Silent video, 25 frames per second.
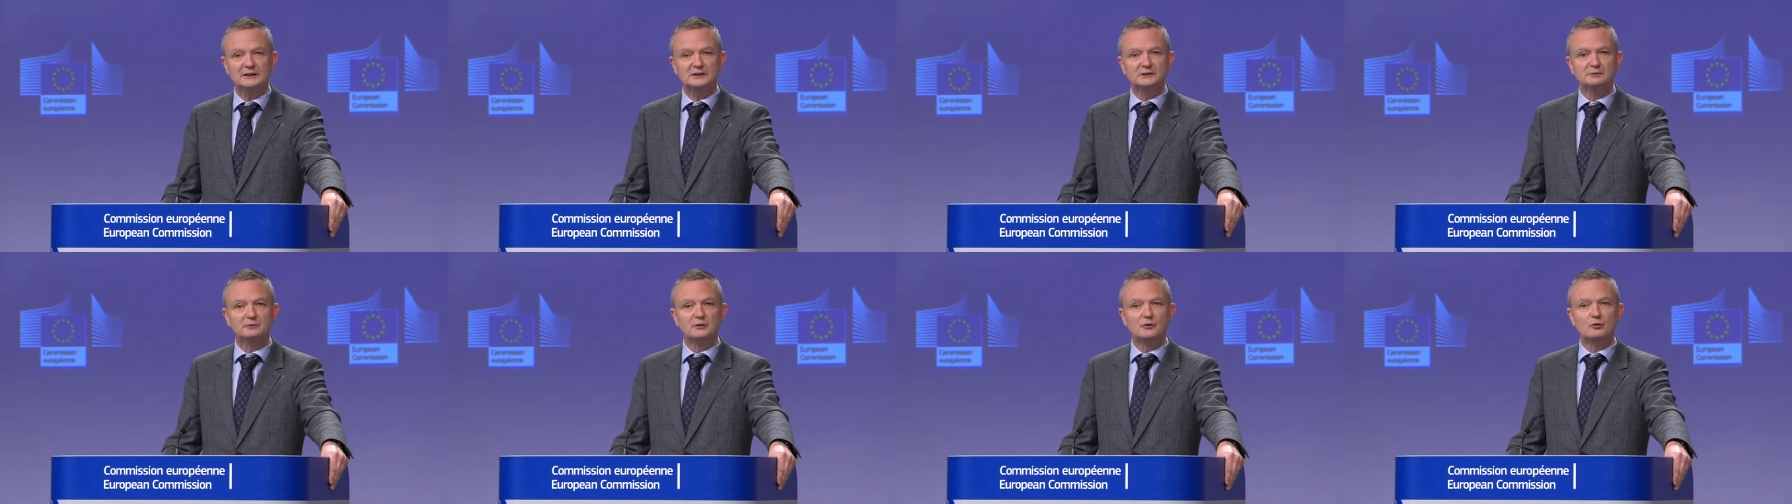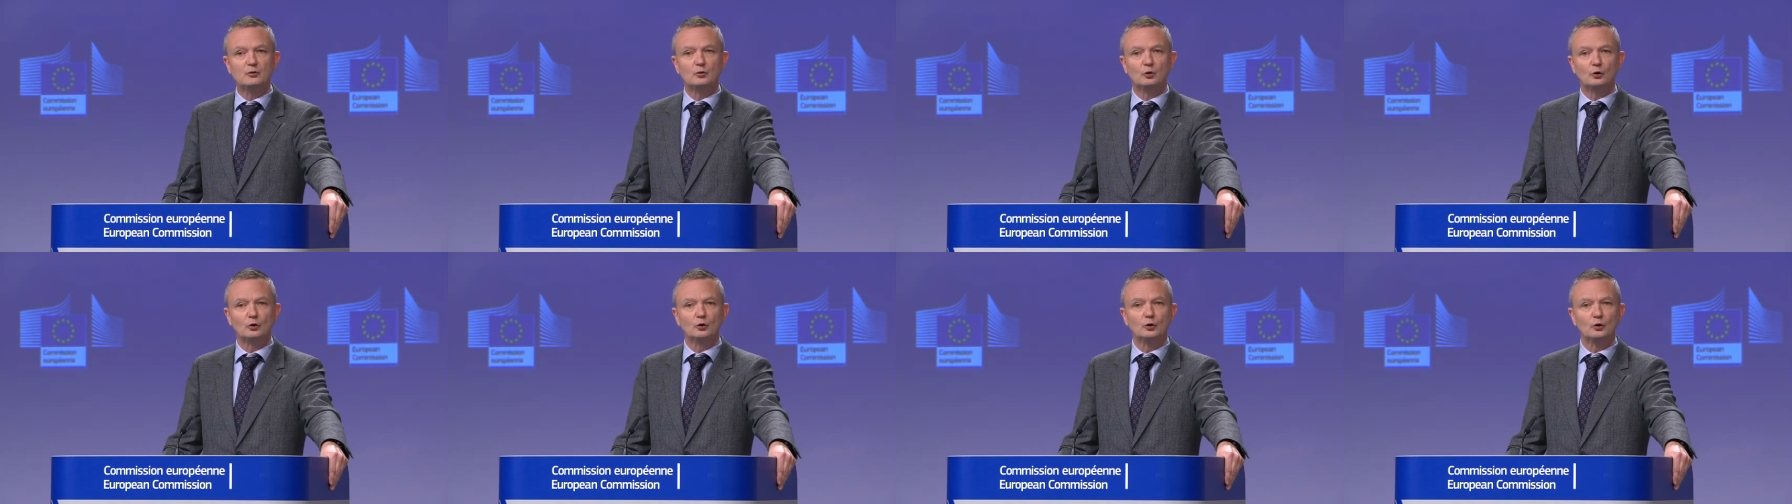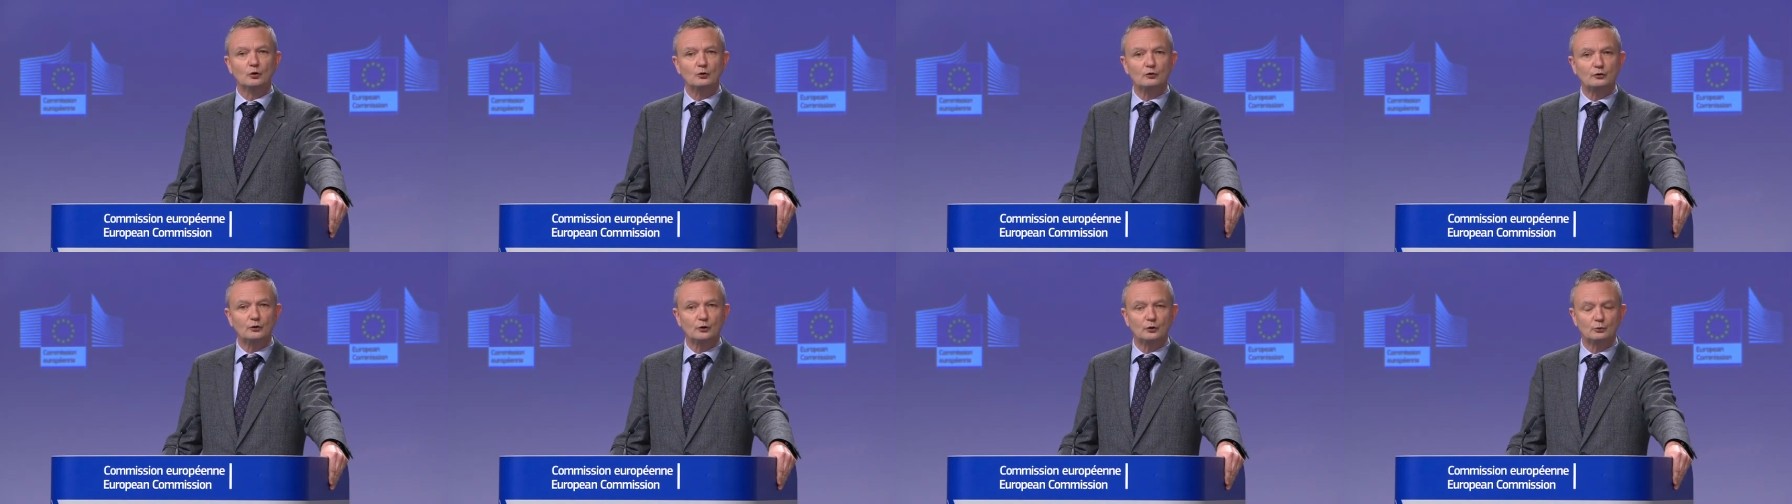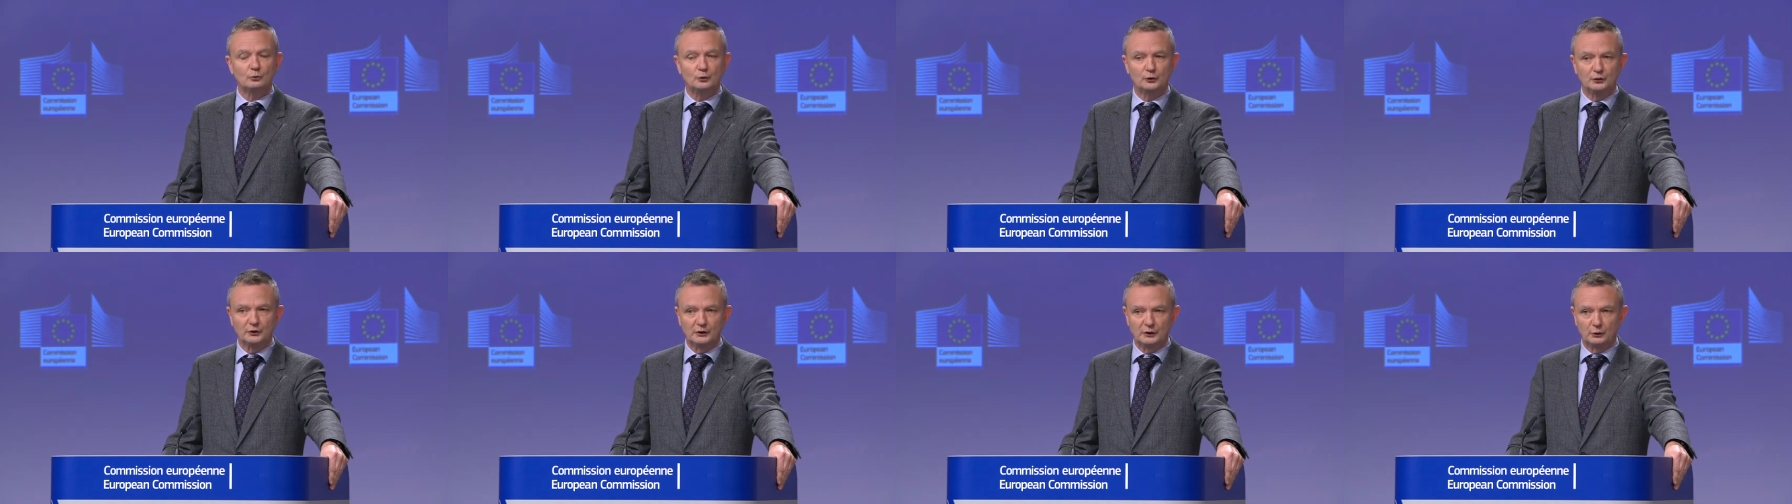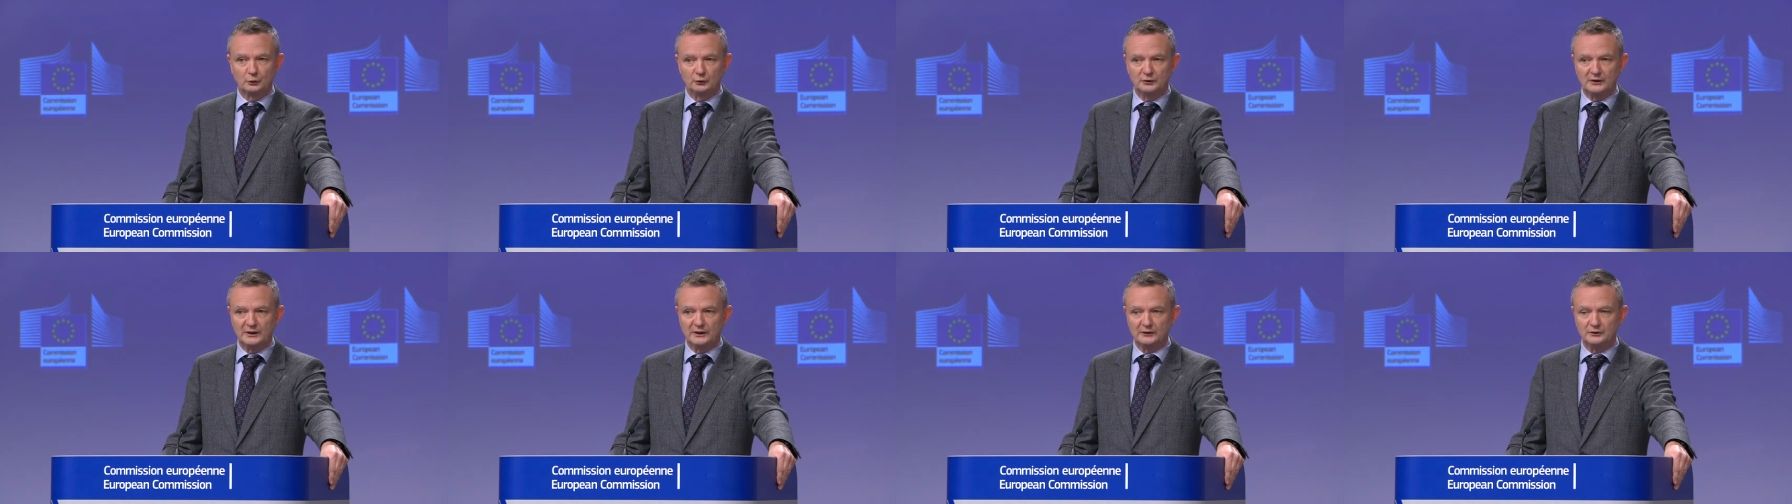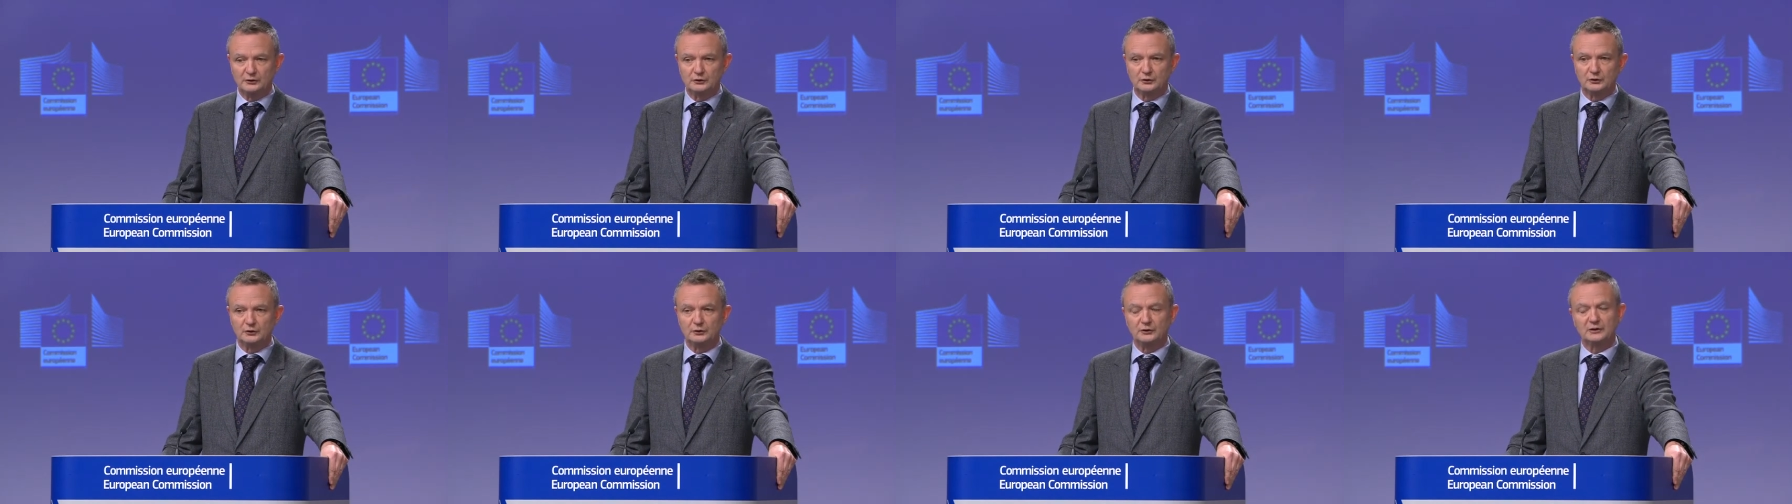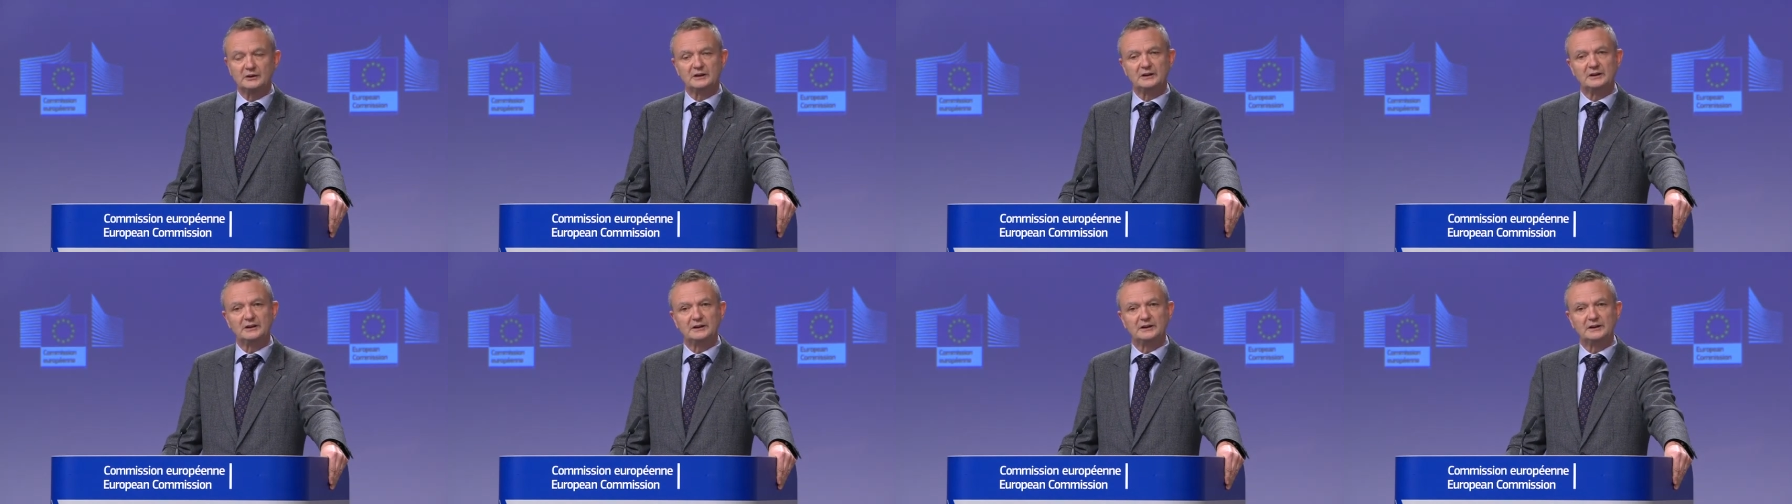uh, based on what